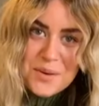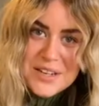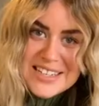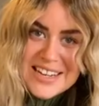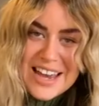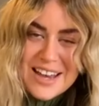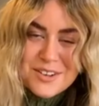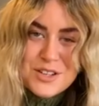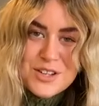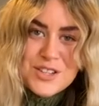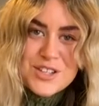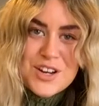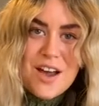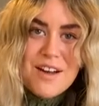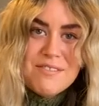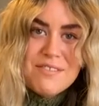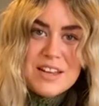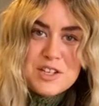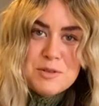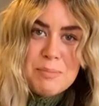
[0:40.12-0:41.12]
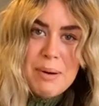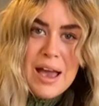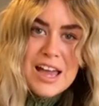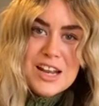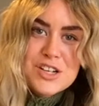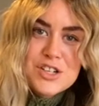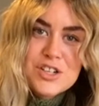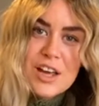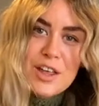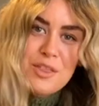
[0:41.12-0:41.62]
into how to start a veg
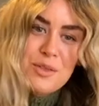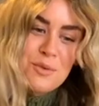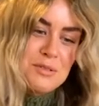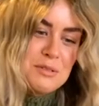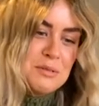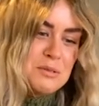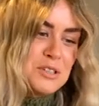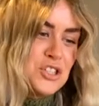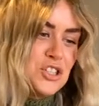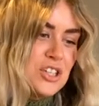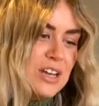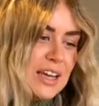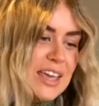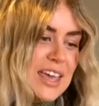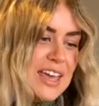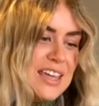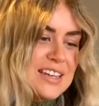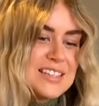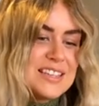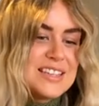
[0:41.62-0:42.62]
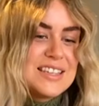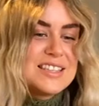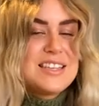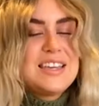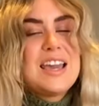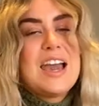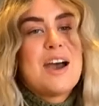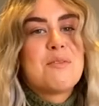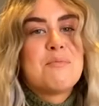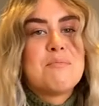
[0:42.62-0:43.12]
patch, I thought we would check in to
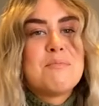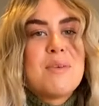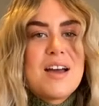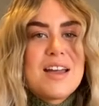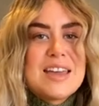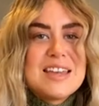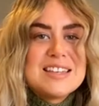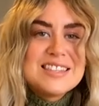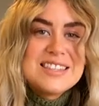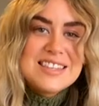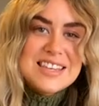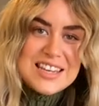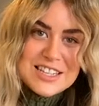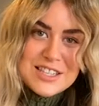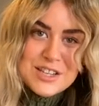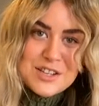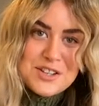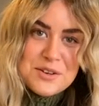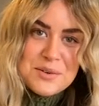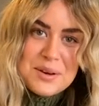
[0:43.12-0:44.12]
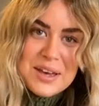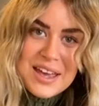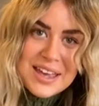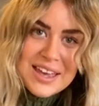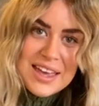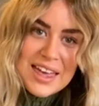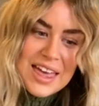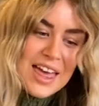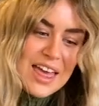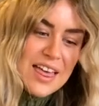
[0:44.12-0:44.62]
see how my seeds are
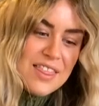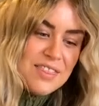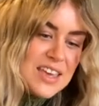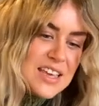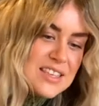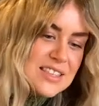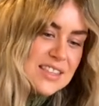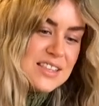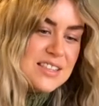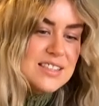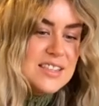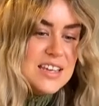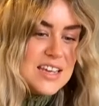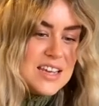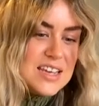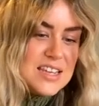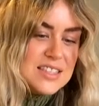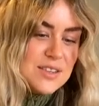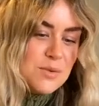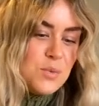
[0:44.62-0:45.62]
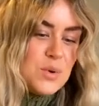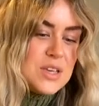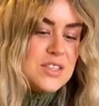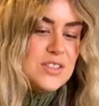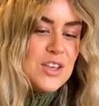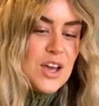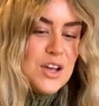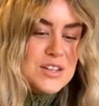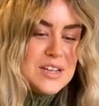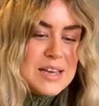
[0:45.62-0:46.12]
doing. These are the seeds we
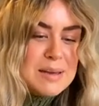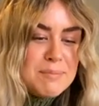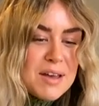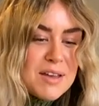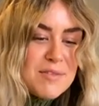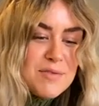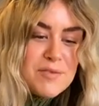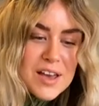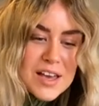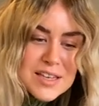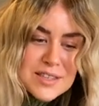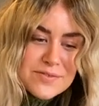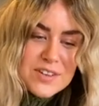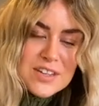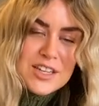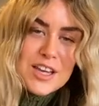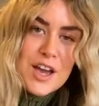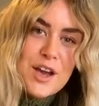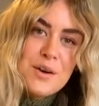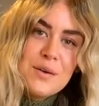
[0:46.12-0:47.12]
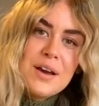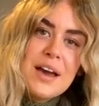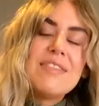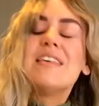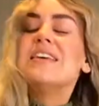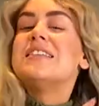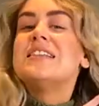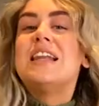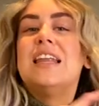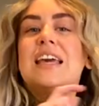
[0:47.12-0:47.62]
sowed in my first video, and
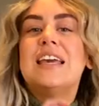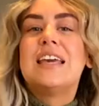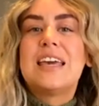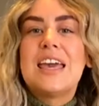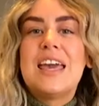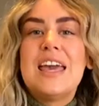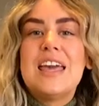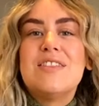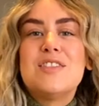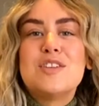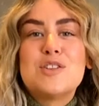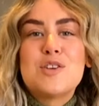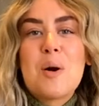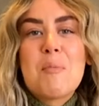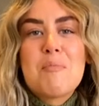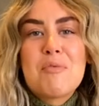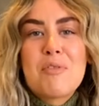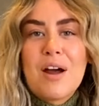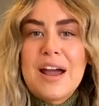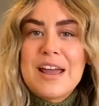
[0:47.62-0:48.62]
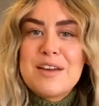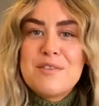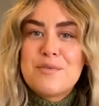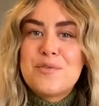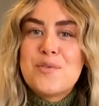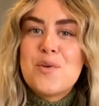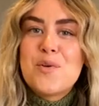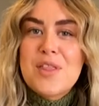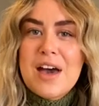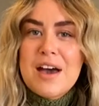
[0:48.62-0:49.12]
there's a link in the top right
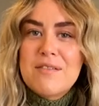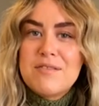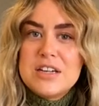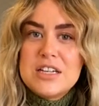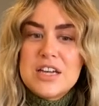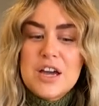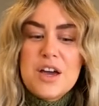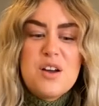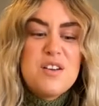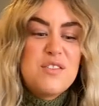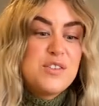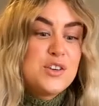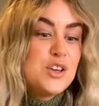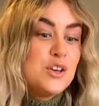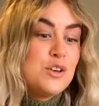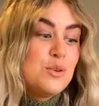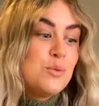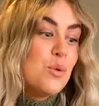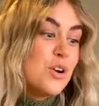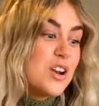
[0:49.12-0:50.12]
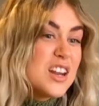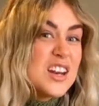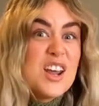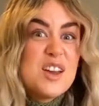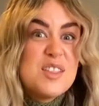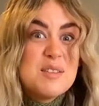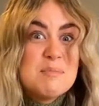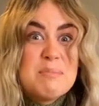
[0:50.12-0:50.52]
for that video if you want to know the